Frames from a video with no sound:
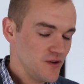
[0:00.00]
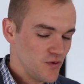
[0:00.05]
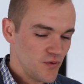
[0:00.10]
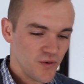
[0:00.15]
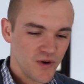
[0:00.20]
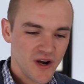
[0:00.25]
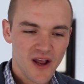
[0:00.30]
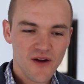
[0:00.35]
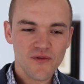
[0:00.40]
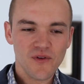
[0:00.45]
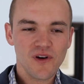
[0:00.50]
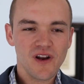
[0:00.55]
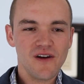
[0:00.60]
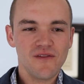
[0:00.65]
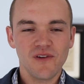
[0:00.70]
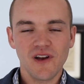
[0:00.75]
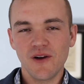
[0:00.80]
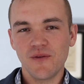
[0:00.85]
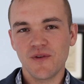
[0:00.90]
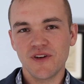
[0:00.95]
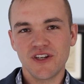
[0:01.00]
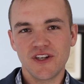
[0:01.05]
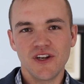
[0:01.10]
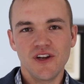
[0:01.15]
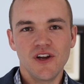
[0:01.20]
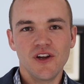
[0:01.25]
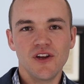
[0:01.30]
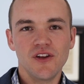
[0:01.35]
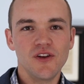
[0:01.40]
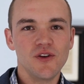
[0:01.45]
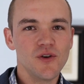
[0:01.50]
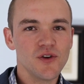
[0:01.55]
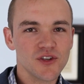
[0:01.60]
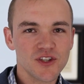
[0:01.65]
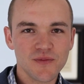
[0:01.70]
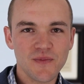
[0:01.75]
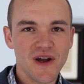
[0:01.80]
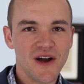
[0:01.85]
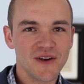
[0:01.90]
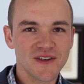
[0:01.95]
whatever love language your
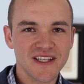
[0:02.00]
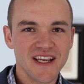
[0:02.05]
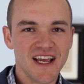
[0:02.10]
spouse